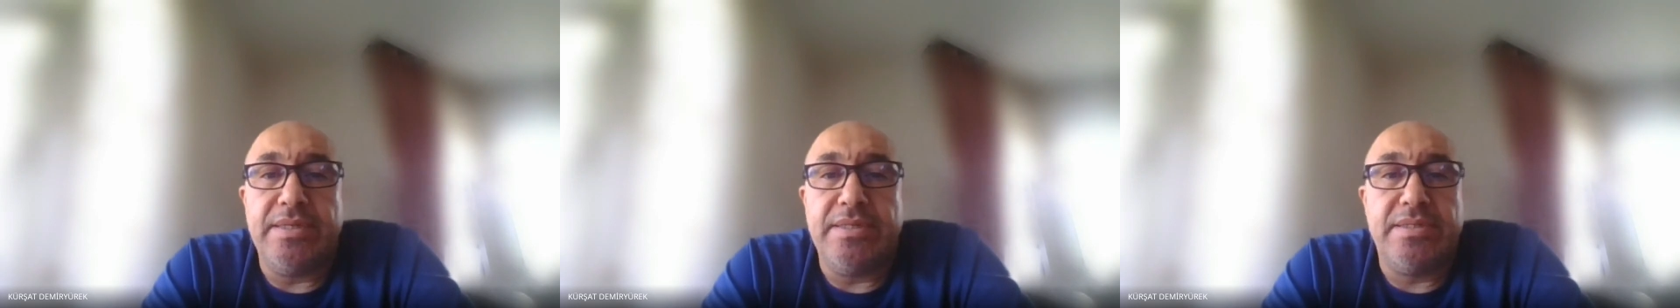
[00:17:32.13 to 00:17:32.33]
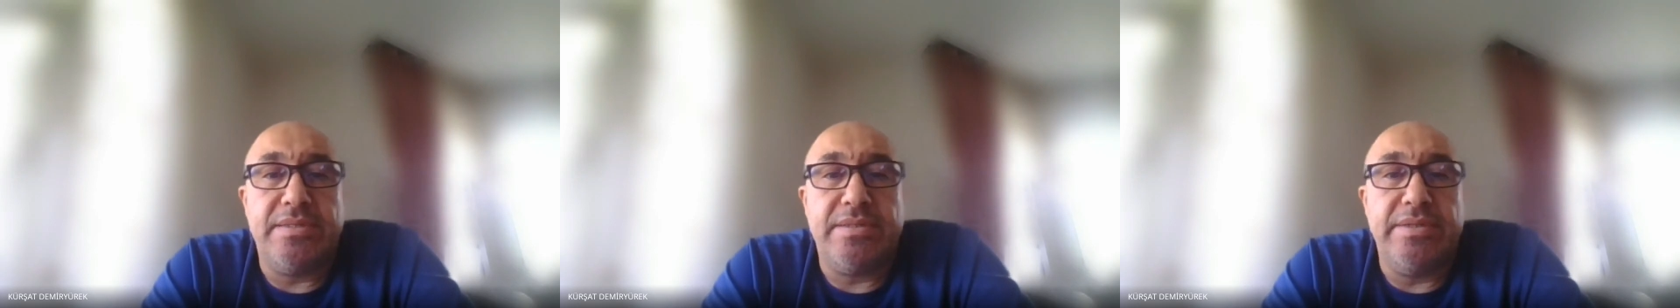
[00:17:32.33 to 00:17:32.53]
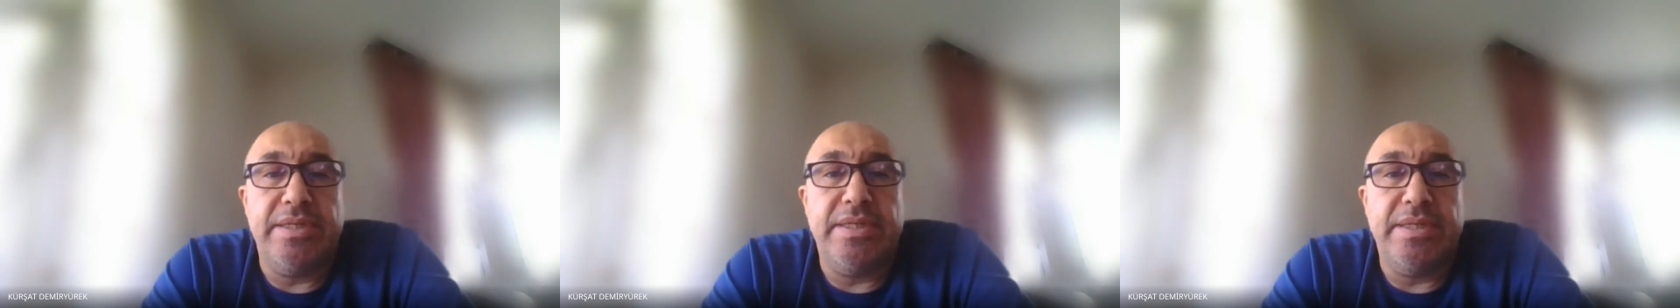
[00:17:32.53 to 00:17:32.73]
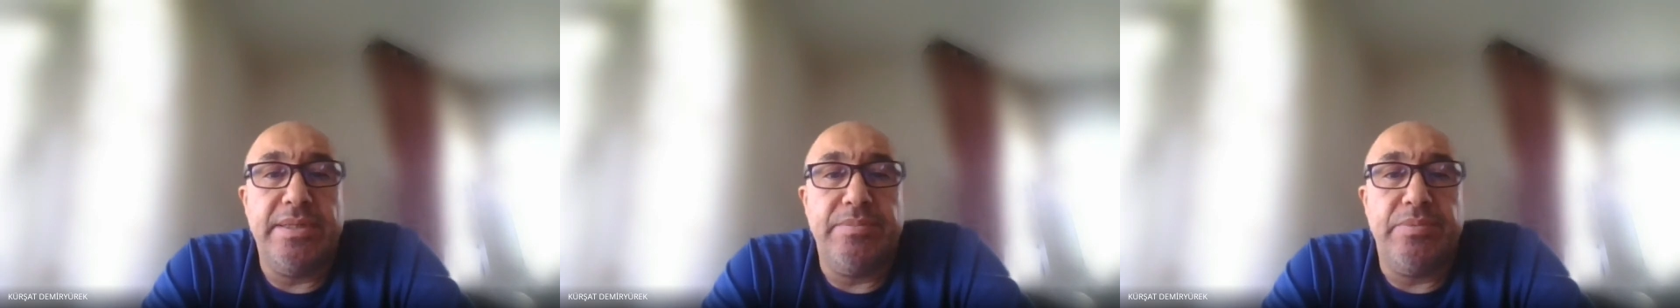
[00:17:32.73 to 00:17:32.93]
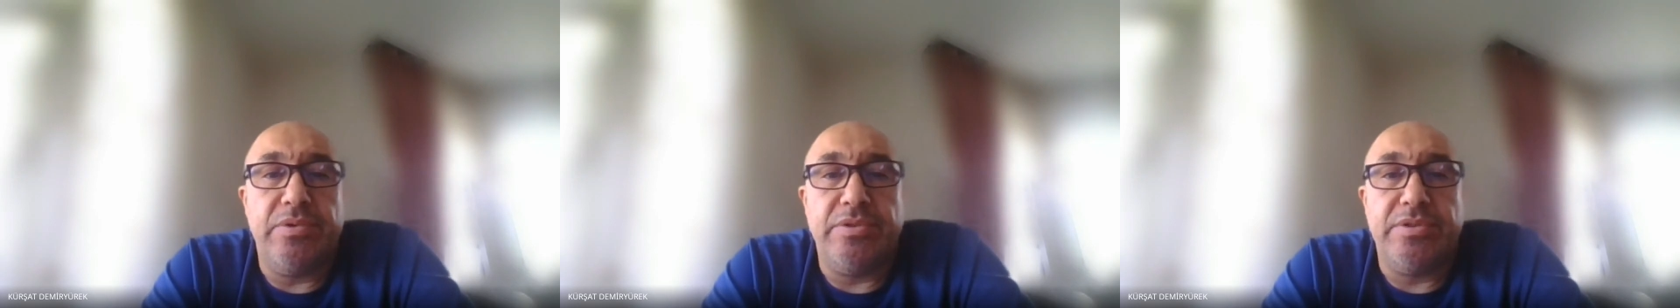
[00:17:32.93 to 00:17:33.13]
is really
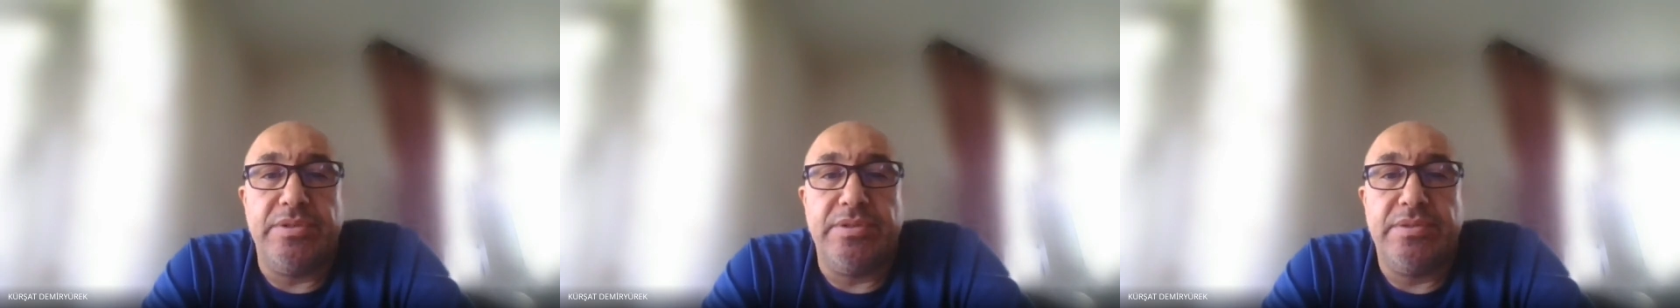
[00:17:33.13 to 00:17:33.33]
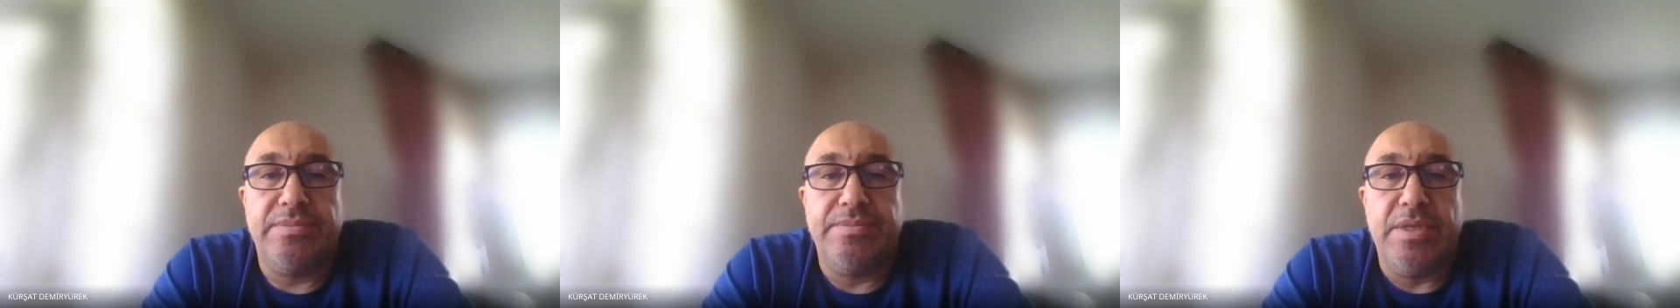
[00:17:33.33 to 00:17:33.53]
important.